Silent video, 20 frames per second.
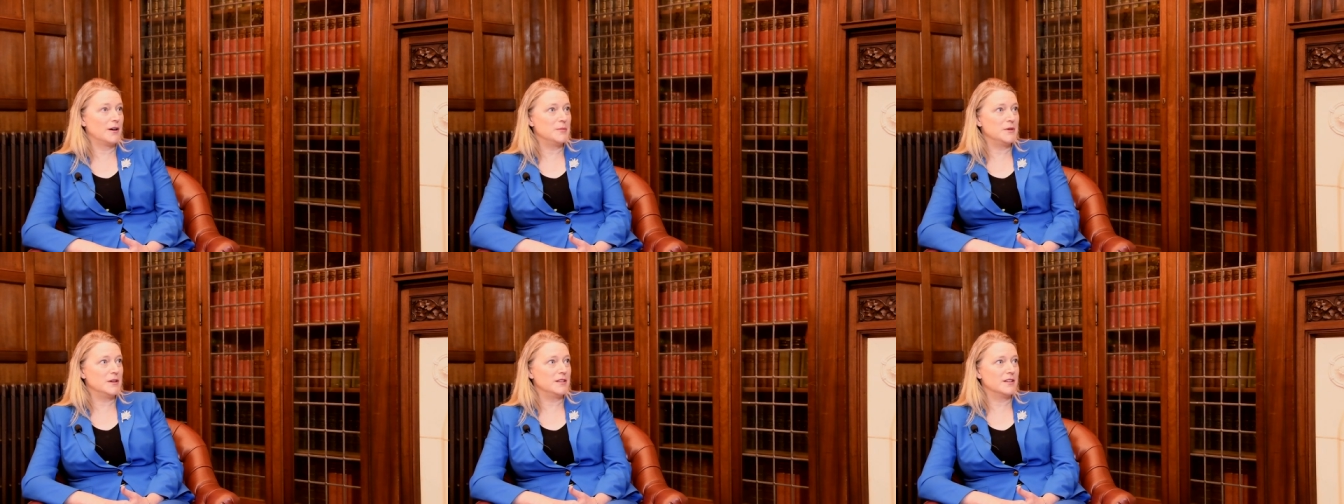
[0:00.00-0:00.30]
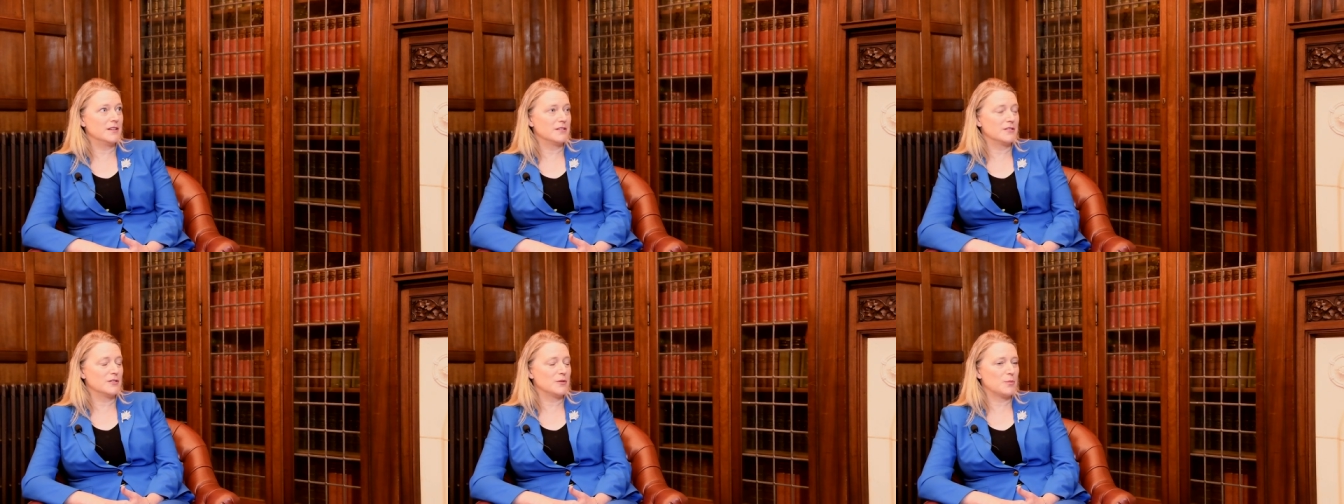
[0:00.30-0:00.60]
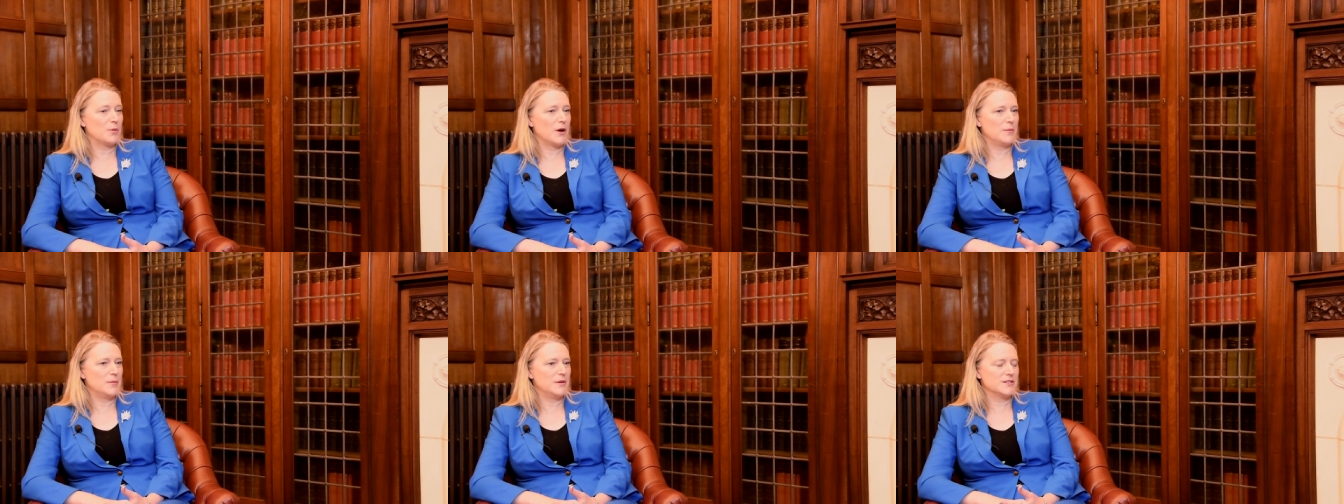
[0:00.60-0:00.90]
I mean, the, the
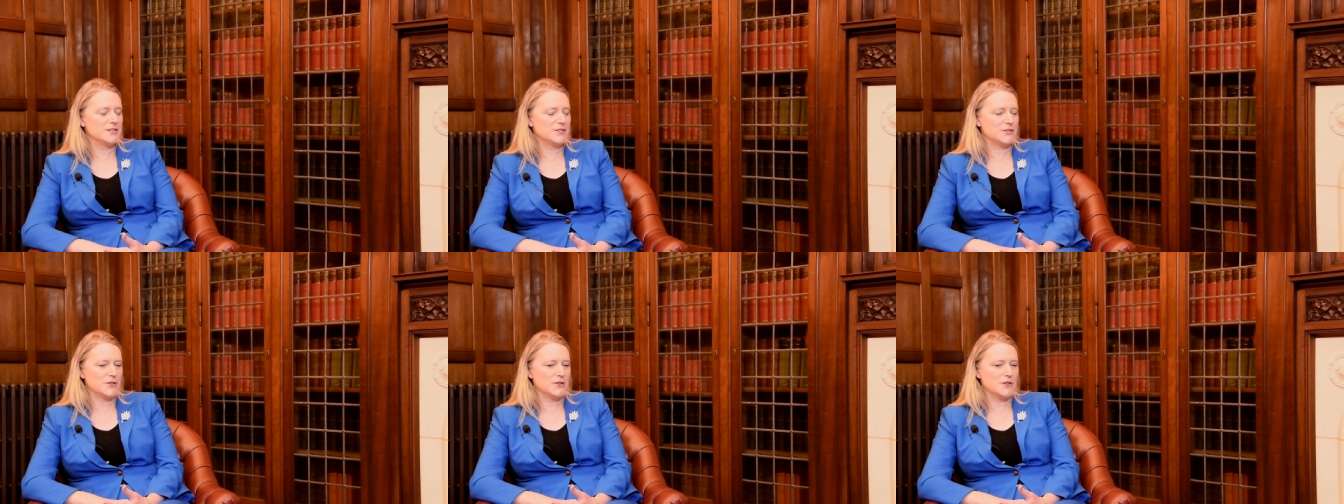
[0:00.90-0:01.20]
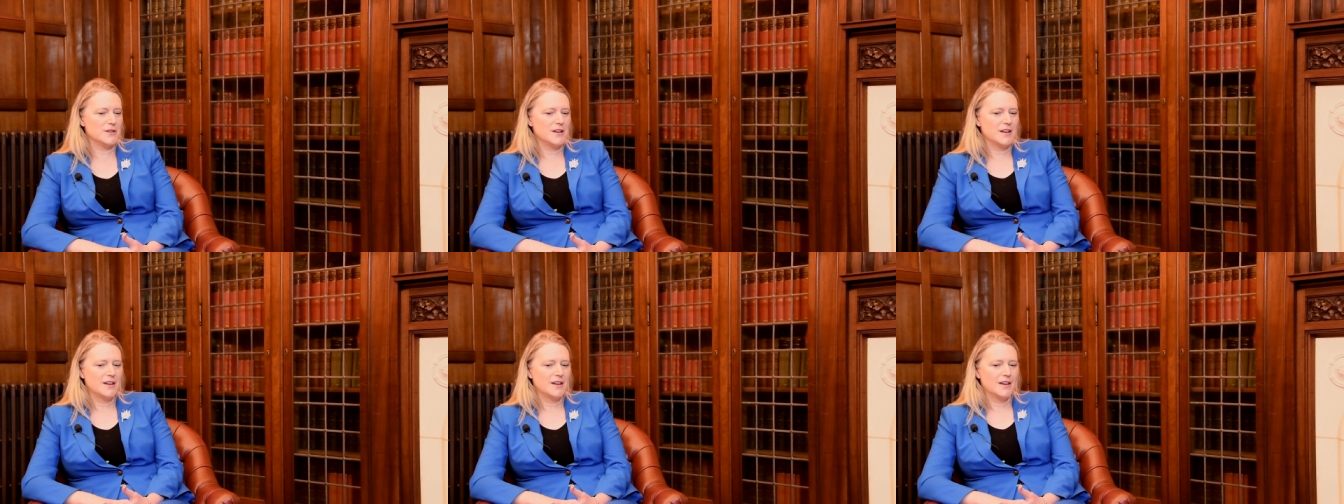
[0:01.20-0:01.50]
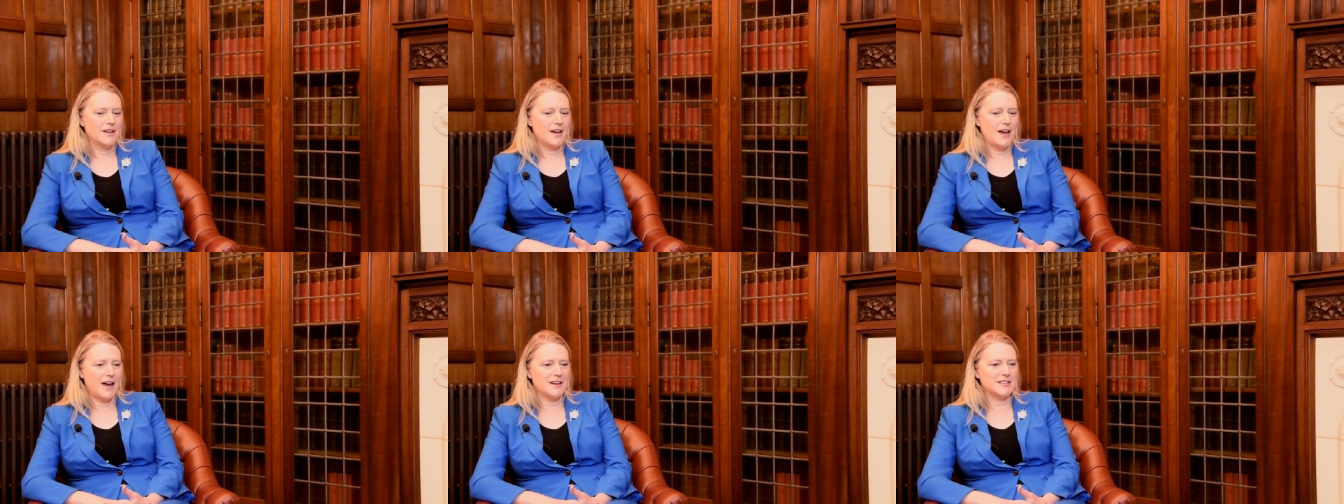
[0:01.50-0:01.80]
prime minister
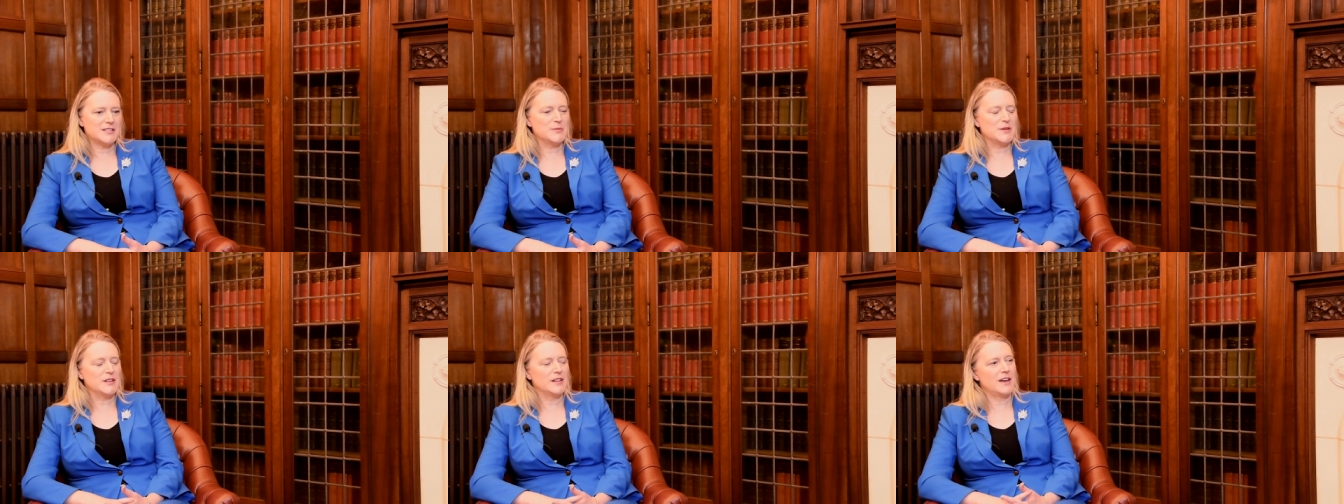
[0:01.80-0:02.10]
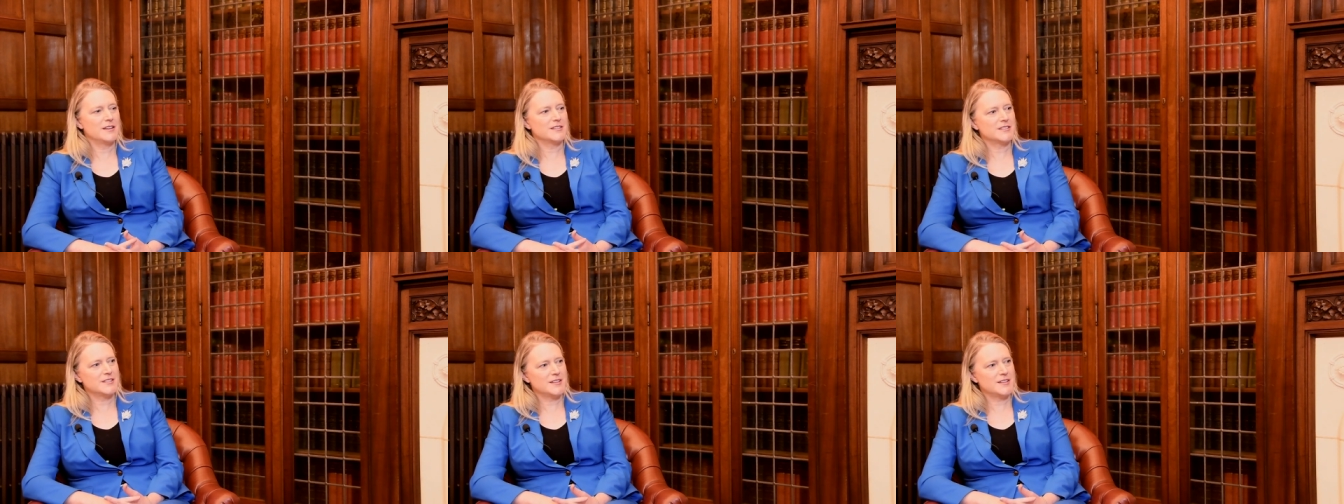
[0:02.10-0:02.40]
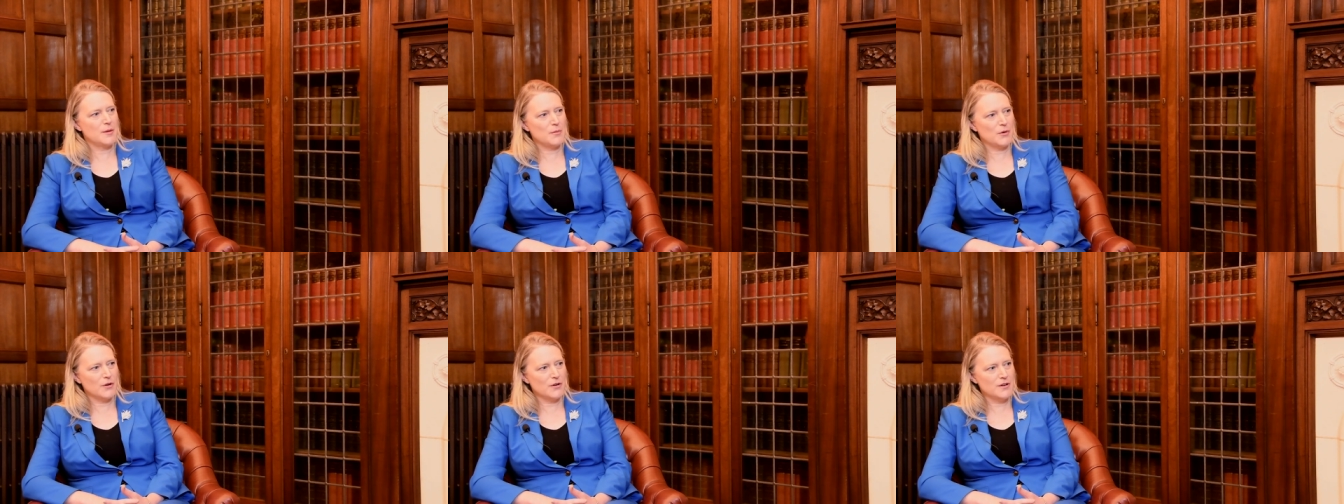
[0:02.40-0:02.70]
asked me last
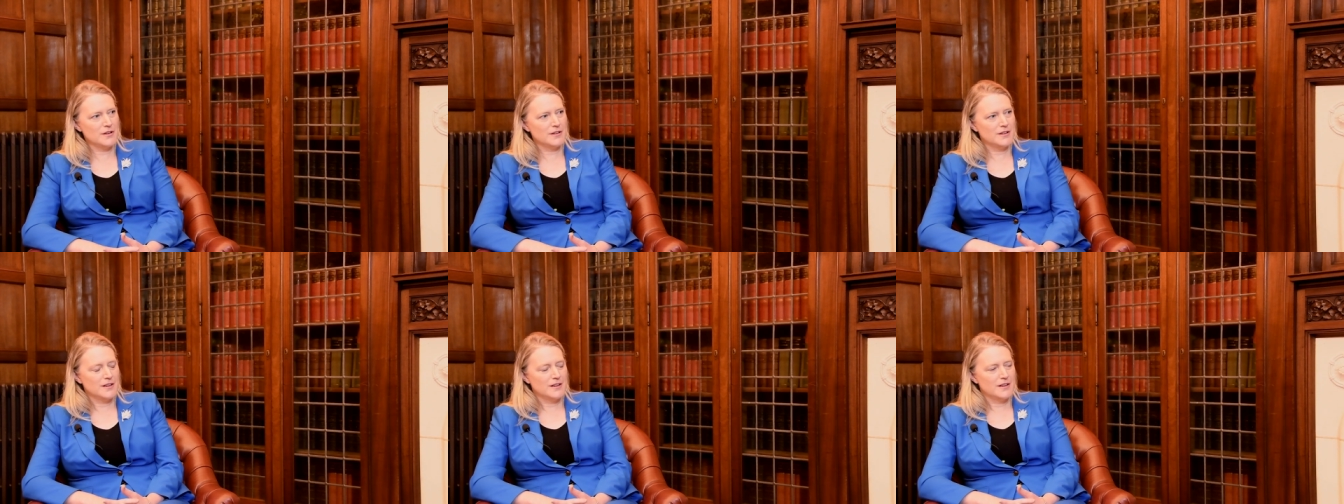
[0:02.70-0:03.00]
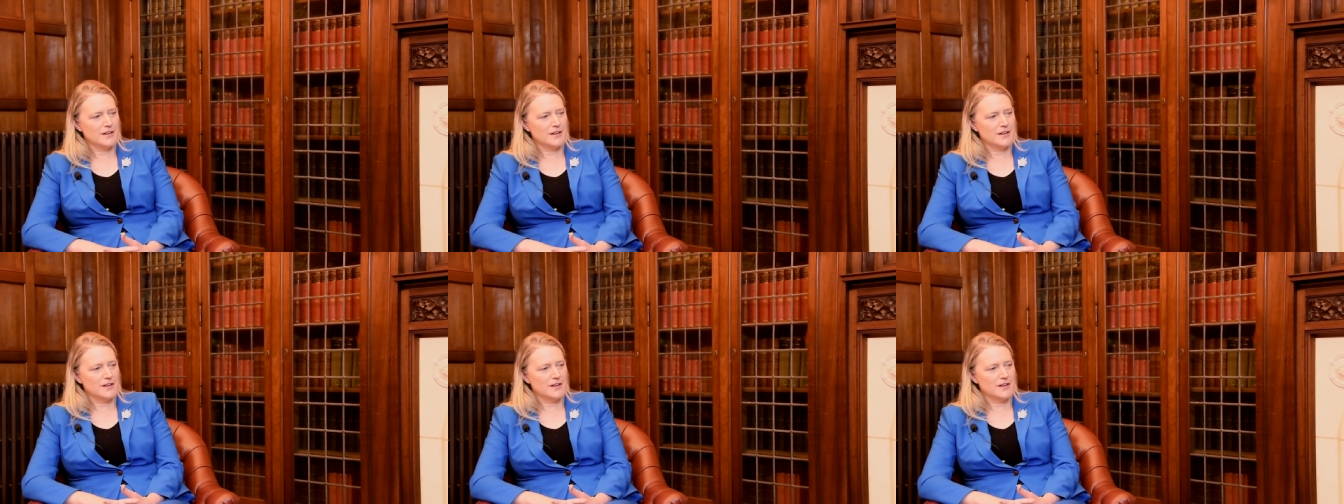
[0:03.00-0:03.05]
summer